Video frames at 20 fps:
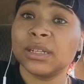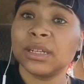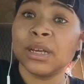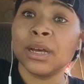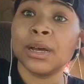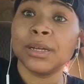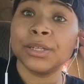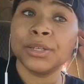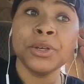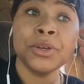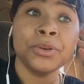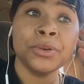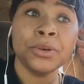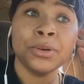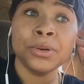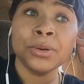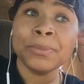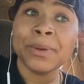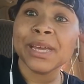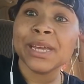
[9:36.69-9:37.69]
Yeah,
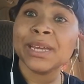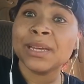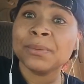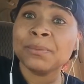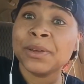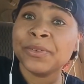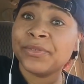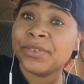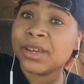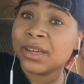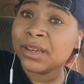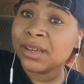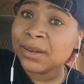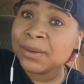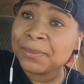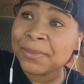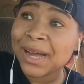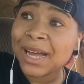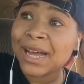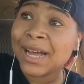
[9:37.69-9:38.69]
you make me
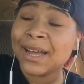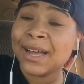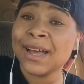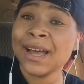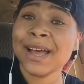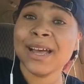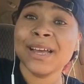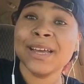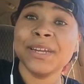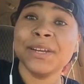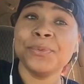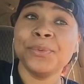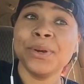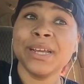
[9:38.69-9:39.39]
feel mighty